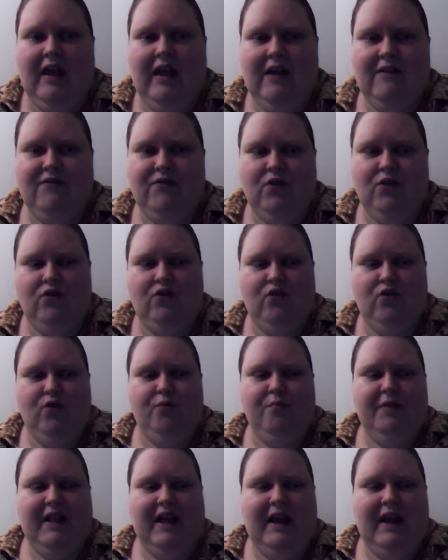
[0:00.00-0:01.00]
if you
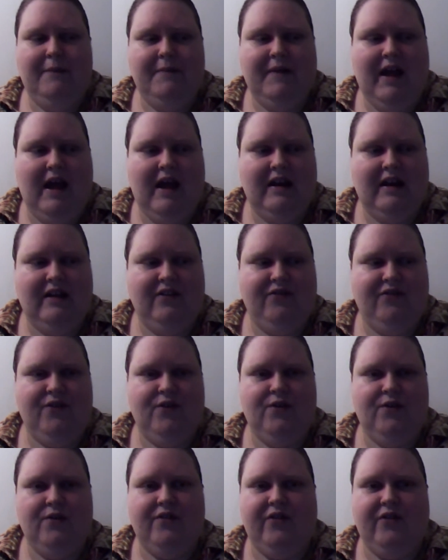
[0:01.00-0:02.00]
do blame goddess
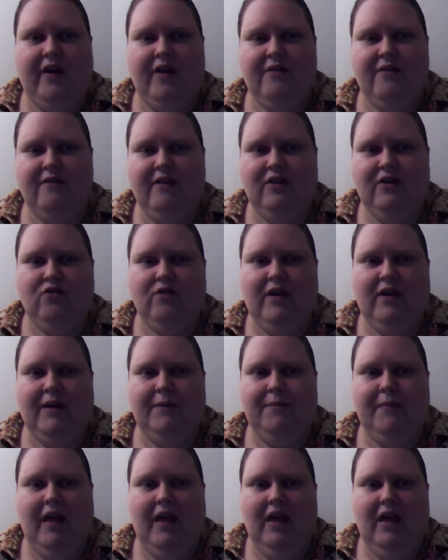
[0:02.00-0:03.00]
for your scary
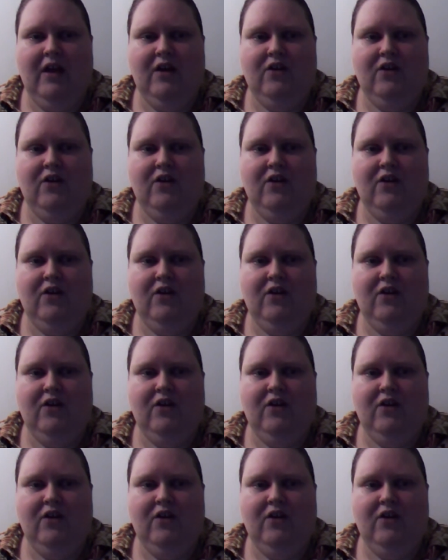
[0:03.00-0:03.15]
dream